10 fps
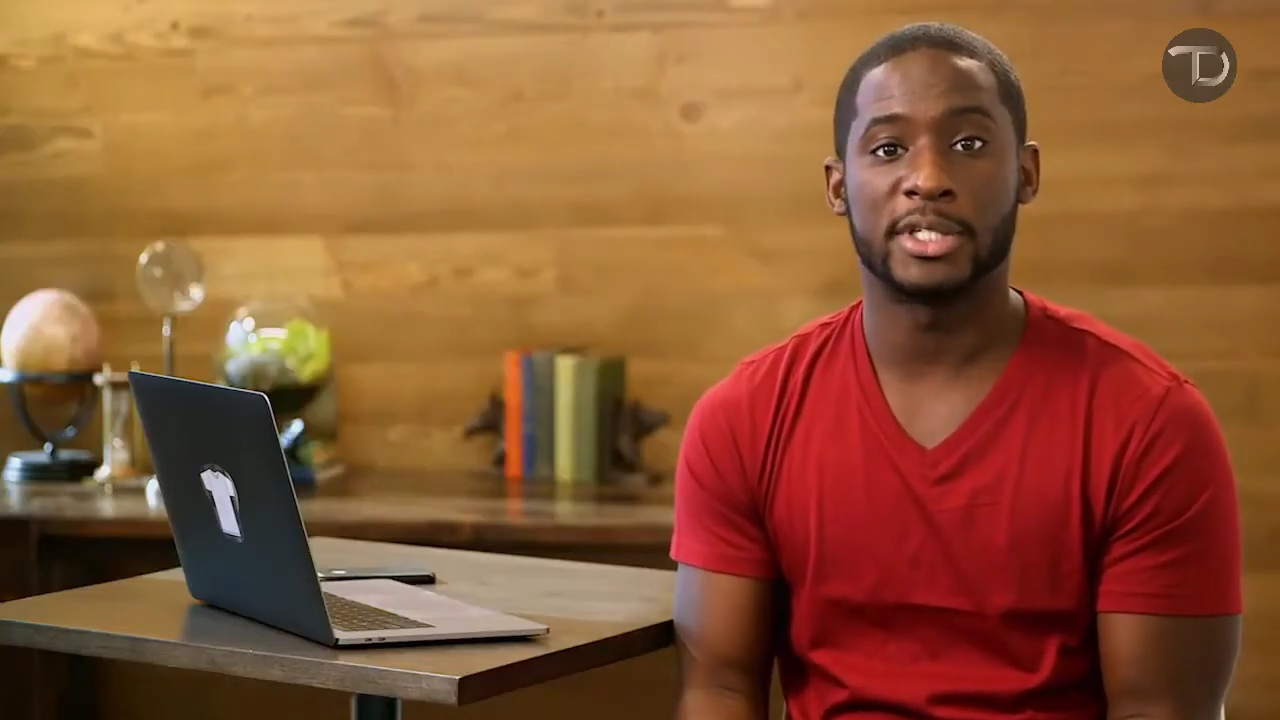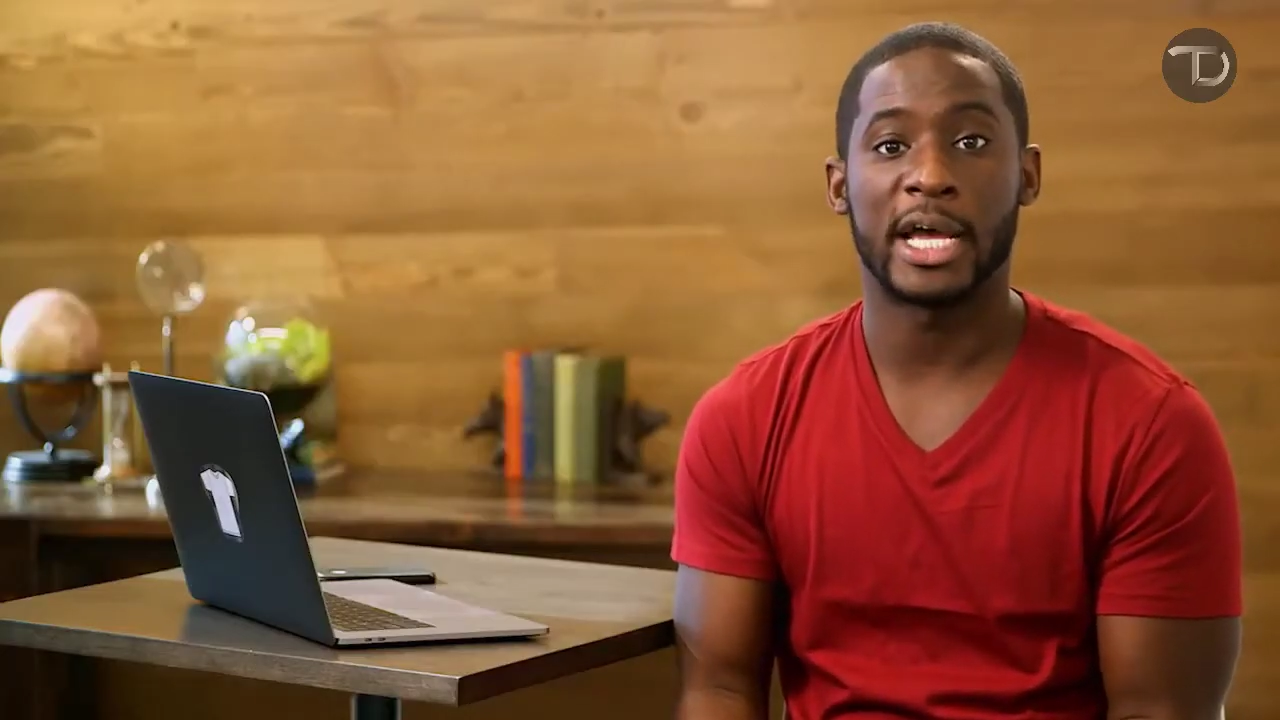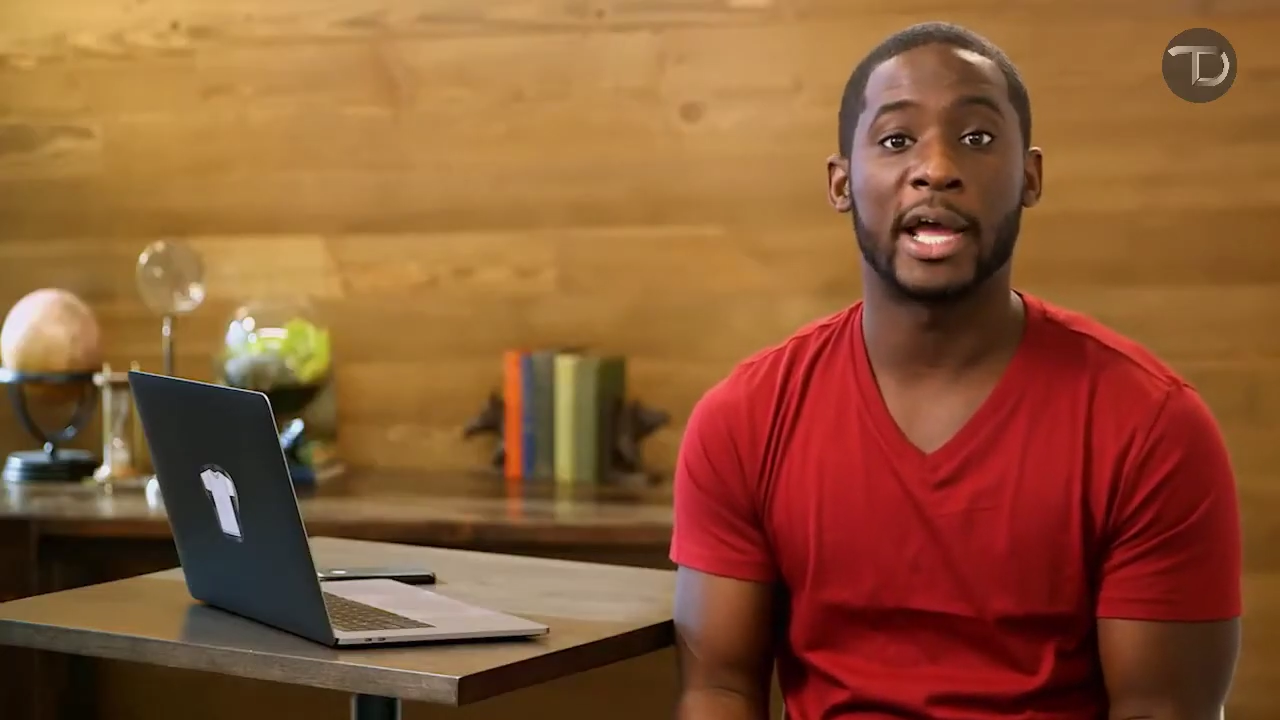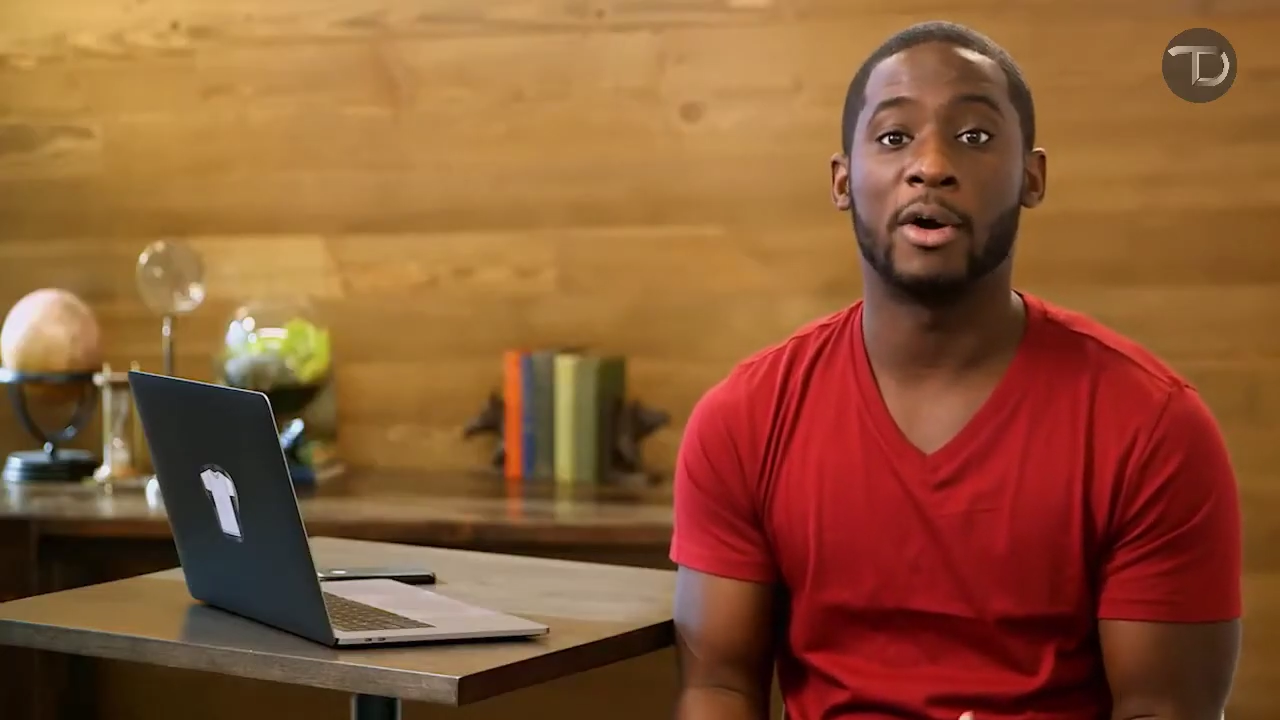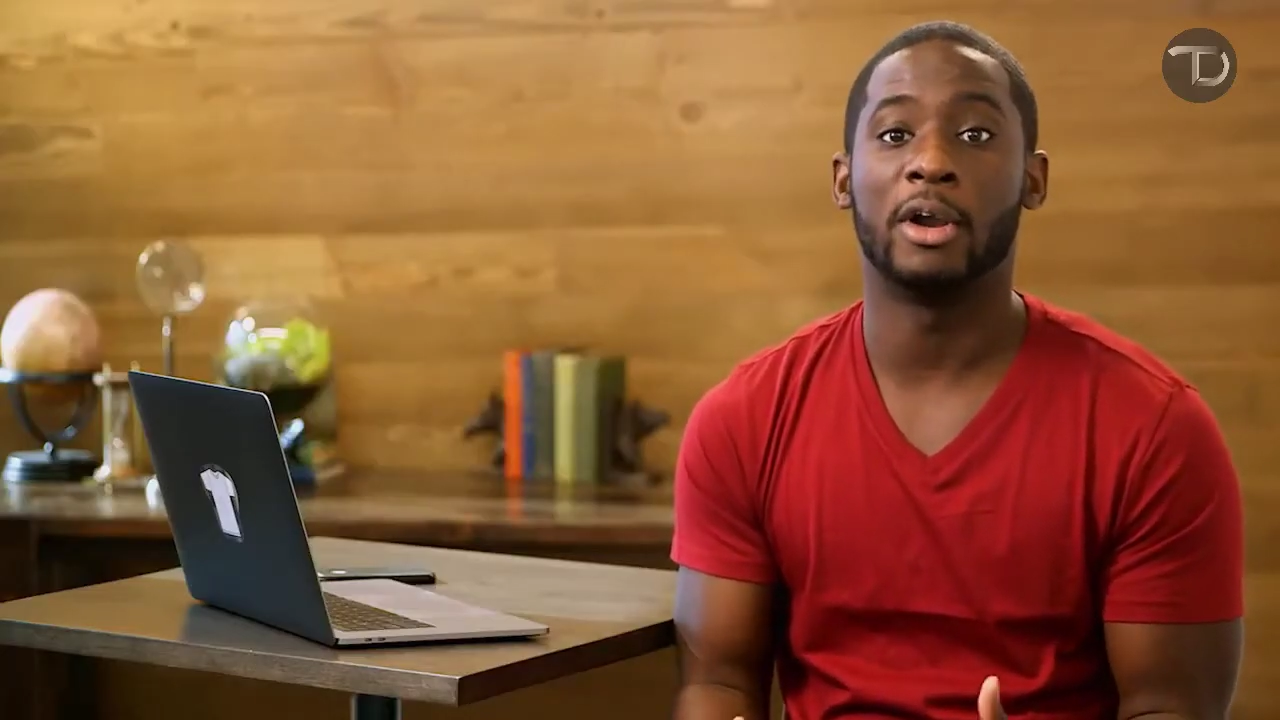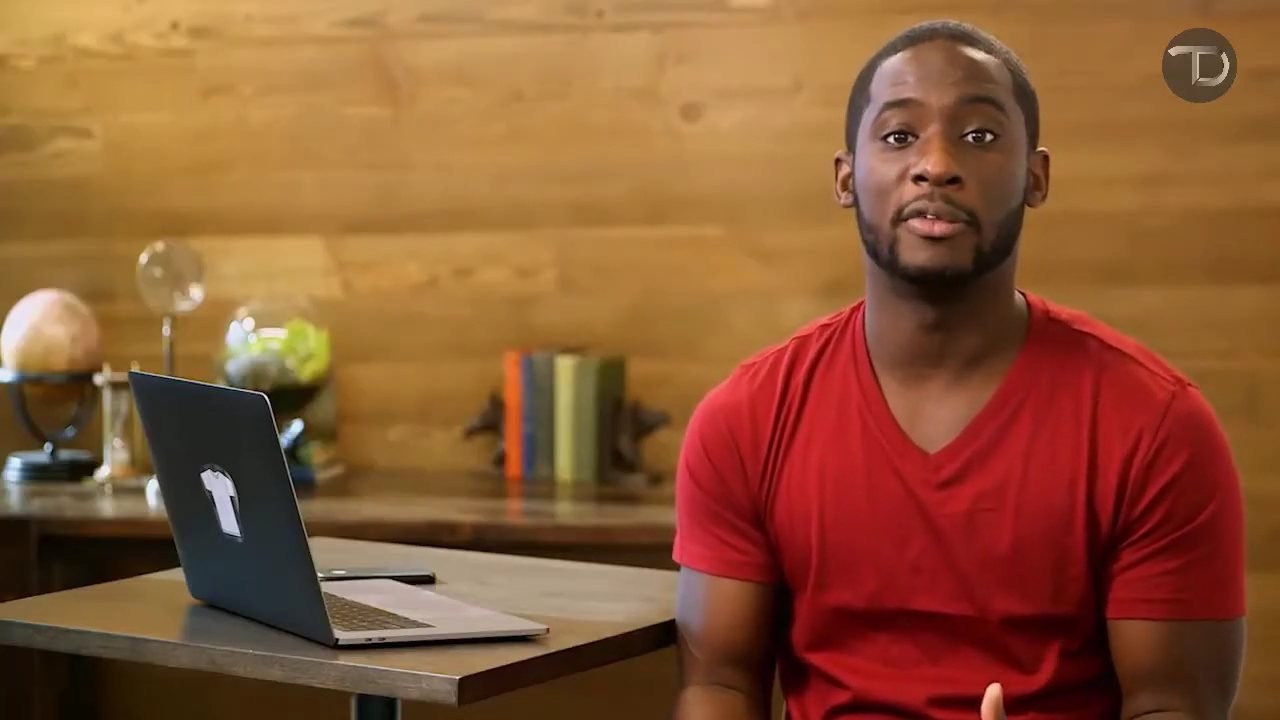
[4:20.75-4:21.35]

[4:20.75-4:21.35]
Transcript: tie all